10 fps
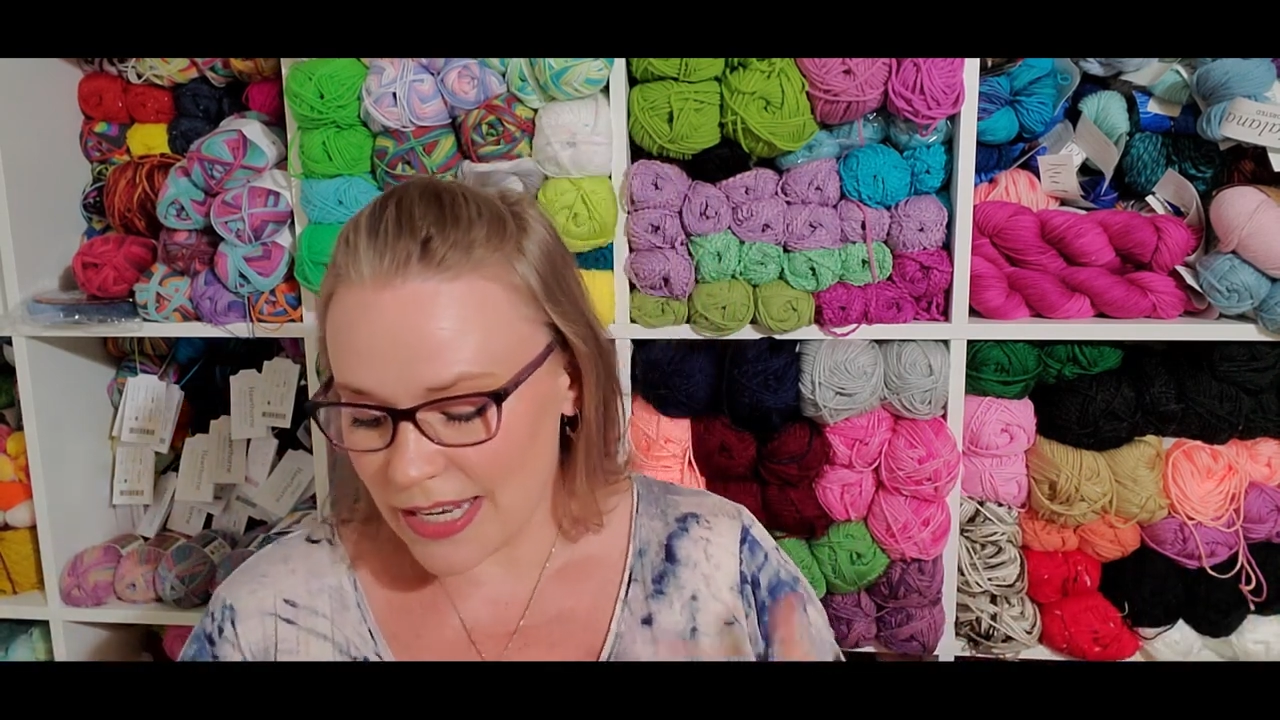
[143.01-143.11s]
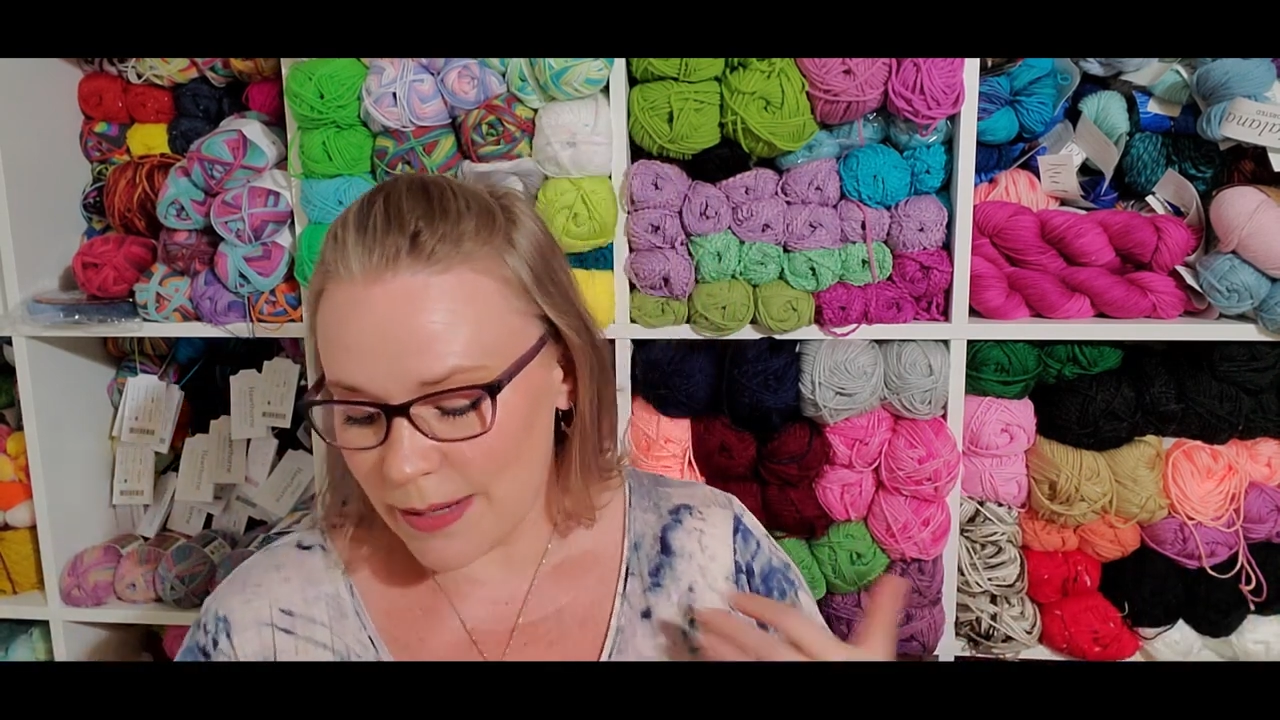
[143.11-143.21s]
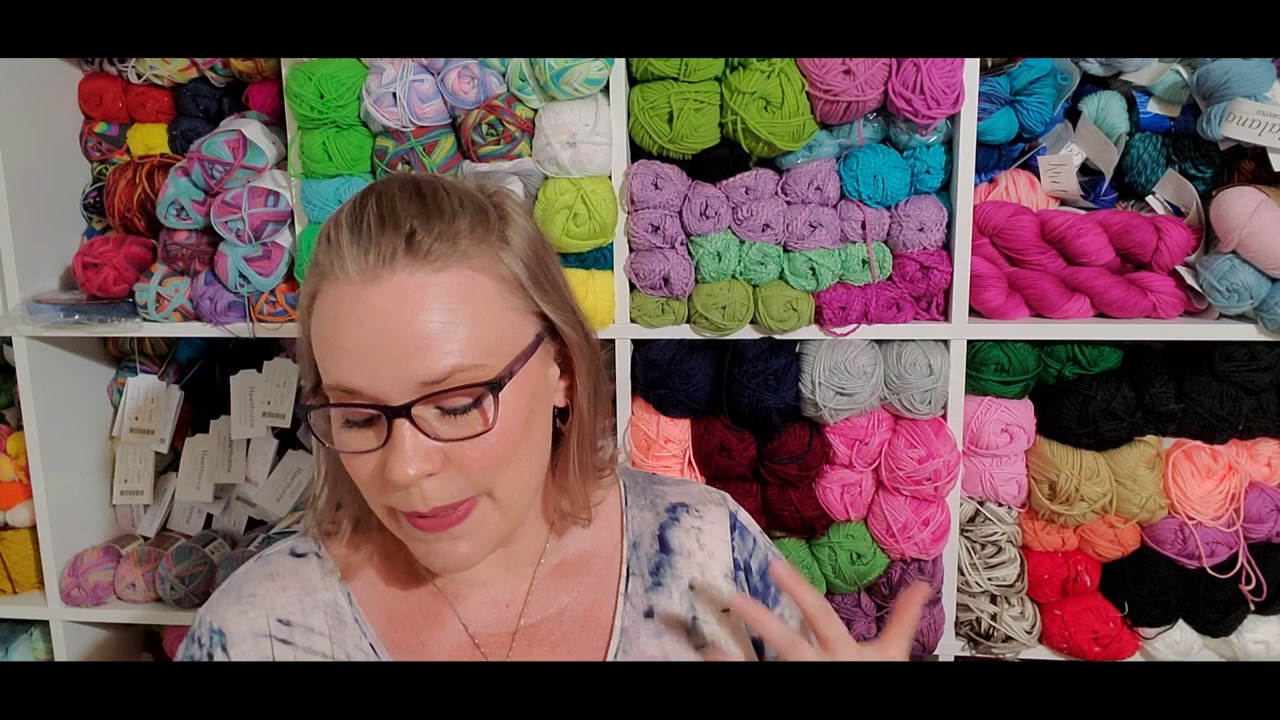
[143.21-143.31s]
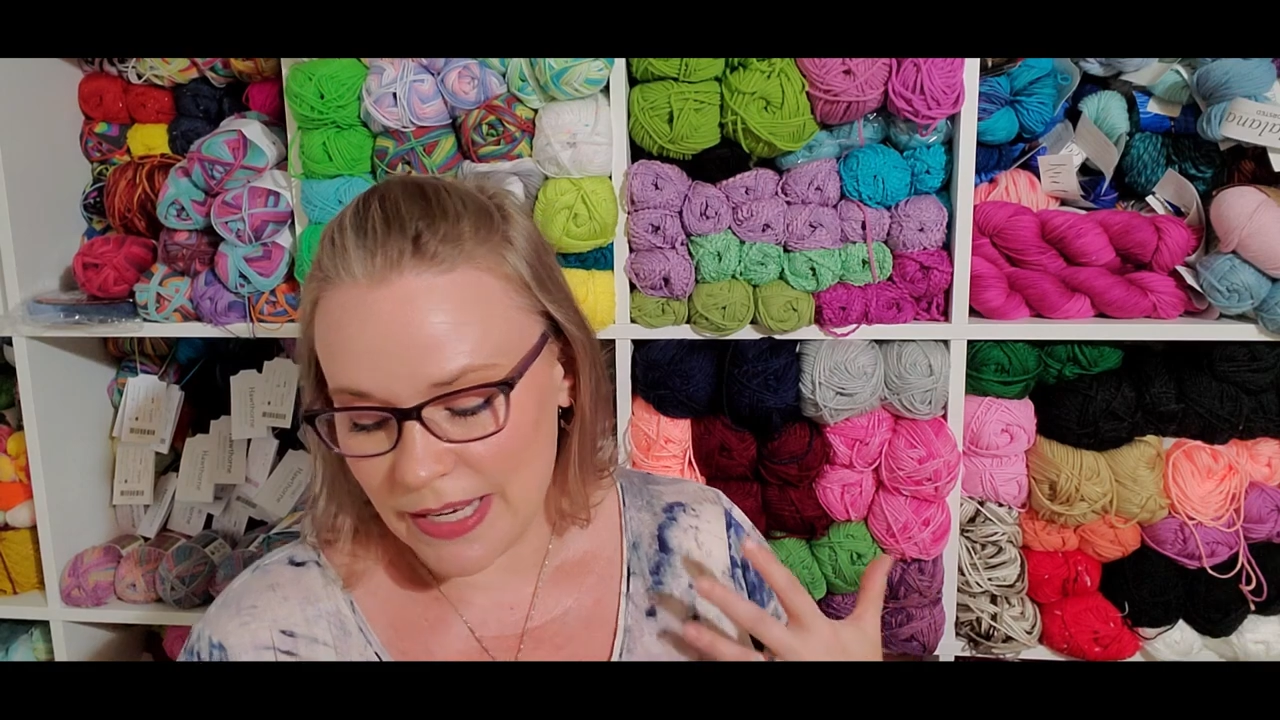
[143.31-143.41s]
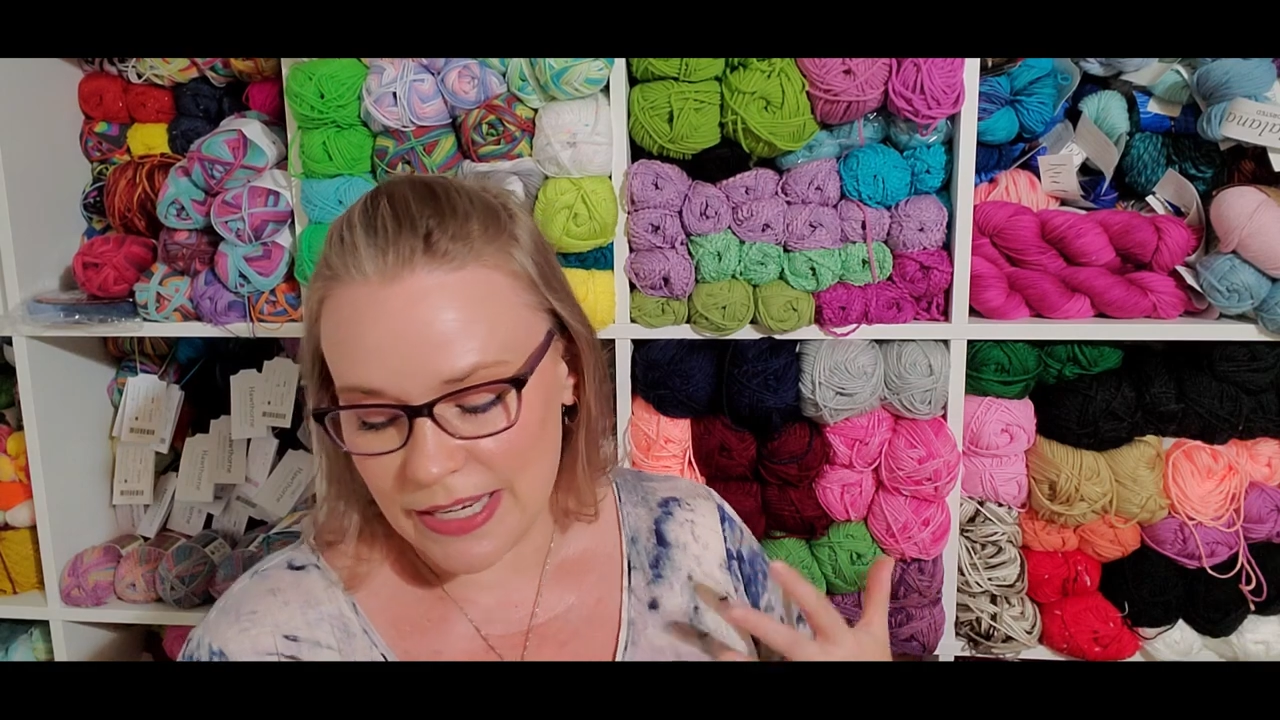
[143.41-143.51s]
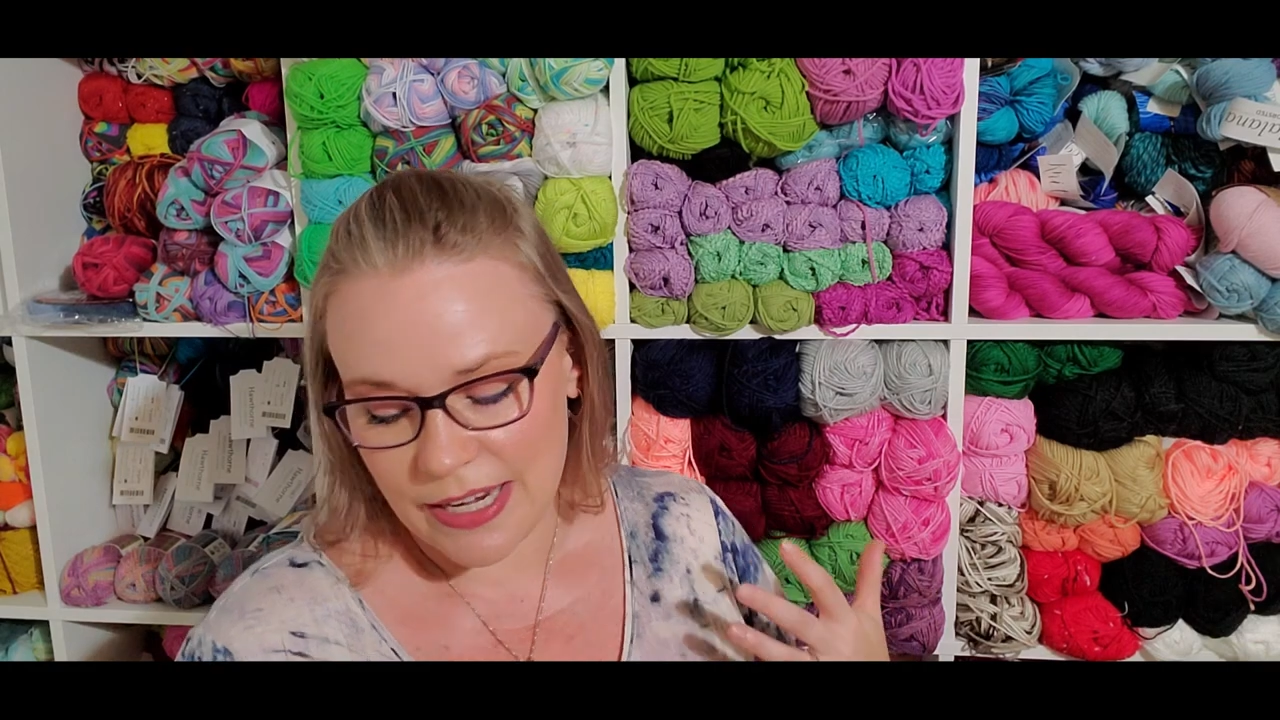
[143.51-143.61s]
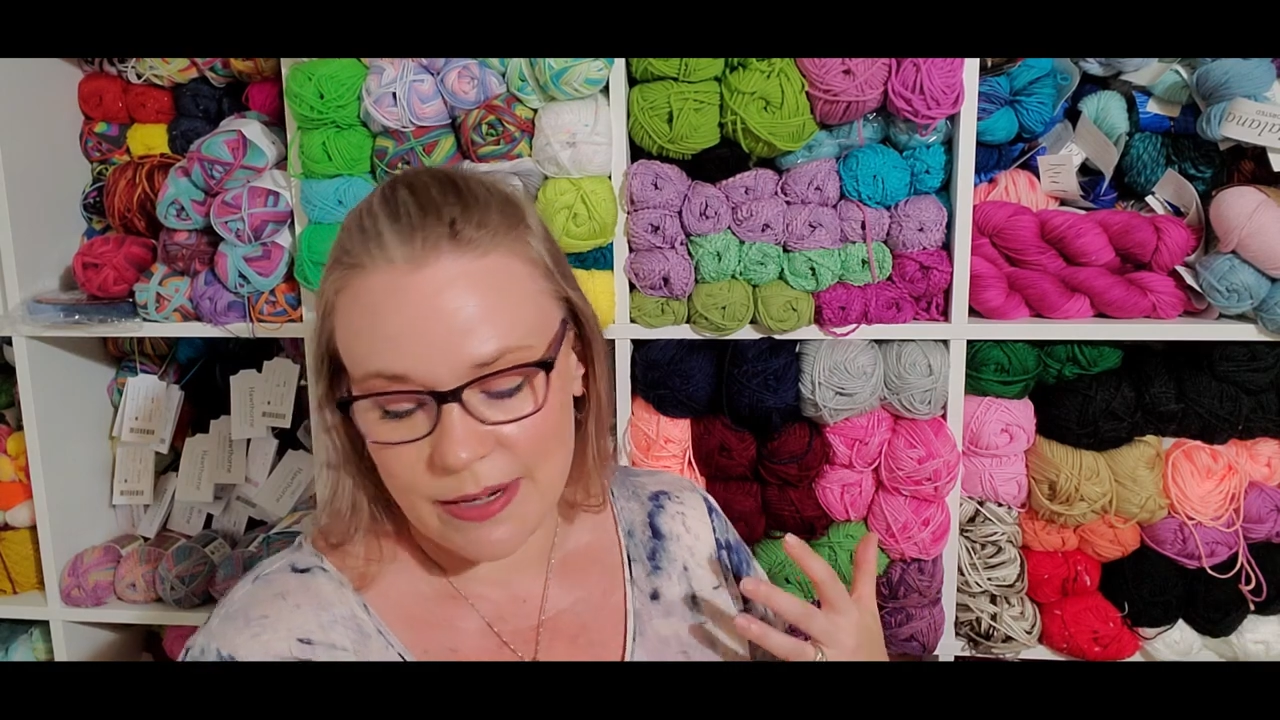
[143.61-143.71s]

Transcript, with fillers: an opinion,